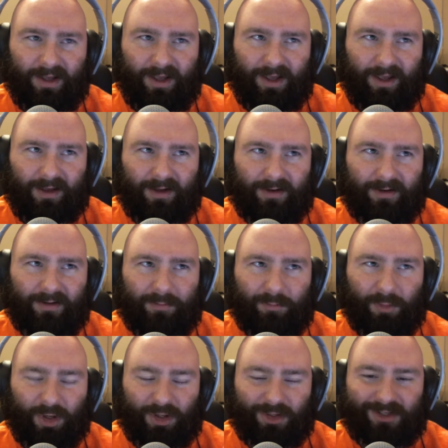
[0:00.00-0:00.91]
and
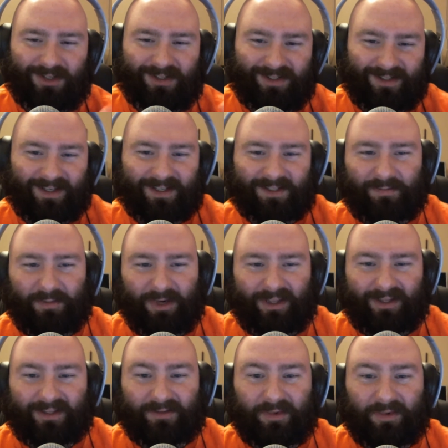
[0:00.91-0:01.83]
March is next
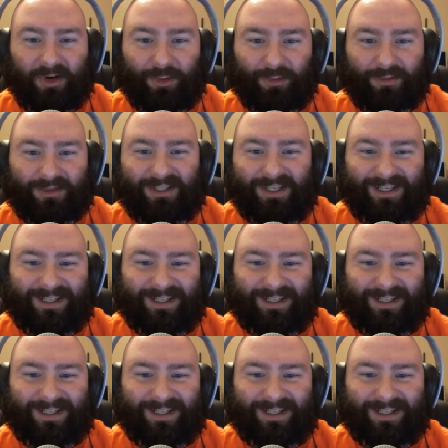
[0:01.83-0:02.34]
month, it's been almost